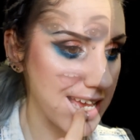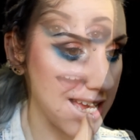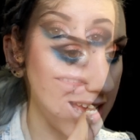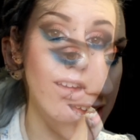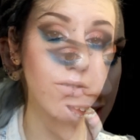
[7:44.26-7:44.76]

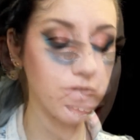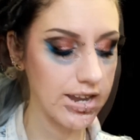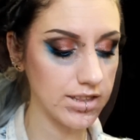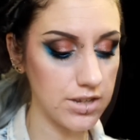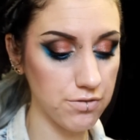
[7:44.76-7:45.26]
And then
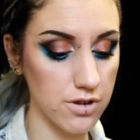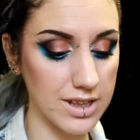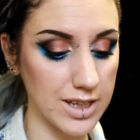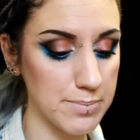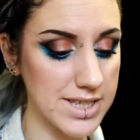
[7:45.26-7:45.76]
finally for the
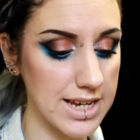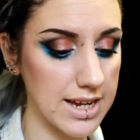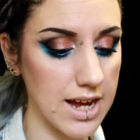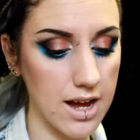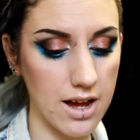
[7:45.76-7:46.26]

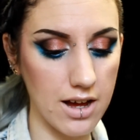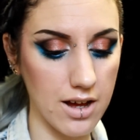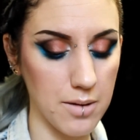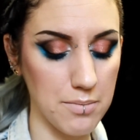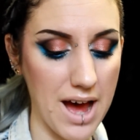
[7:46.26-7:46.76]
lipstick,
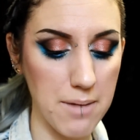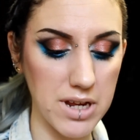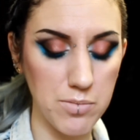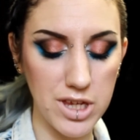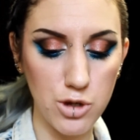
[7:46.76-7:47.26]
I'm
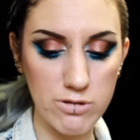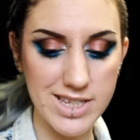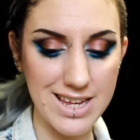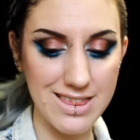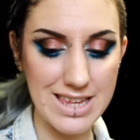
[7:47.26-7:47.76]
going to be
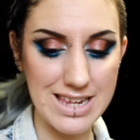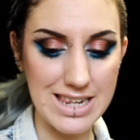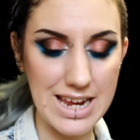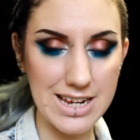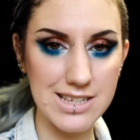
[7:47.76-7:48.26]
using the
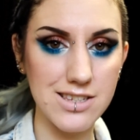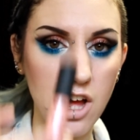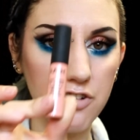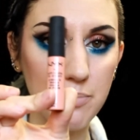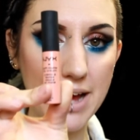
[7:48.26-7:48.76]
NYX
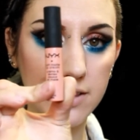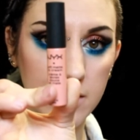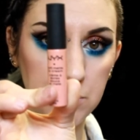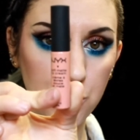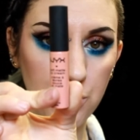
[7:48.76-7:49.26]
Soft Matte
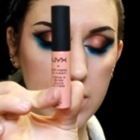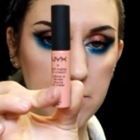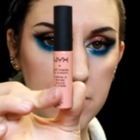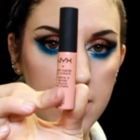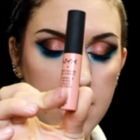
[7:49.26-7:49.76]
Lip
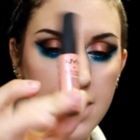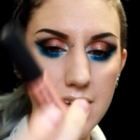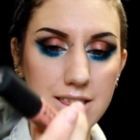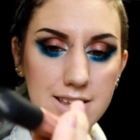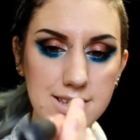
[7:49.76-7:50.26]
Cream.
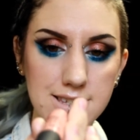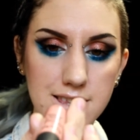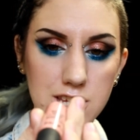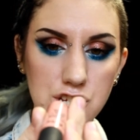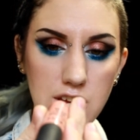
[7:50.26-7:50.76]
This is in
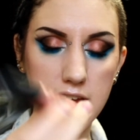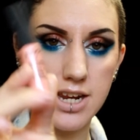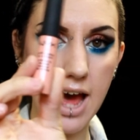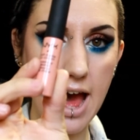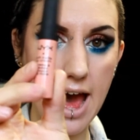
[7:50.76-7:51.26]
the
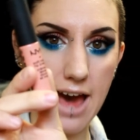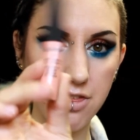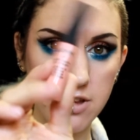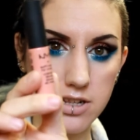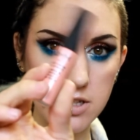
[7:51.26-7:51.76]
shade
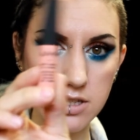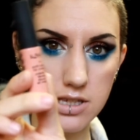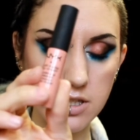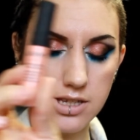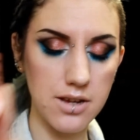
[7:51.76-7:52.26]

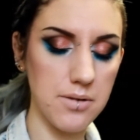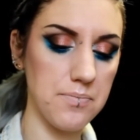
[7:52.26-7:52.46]
Athens.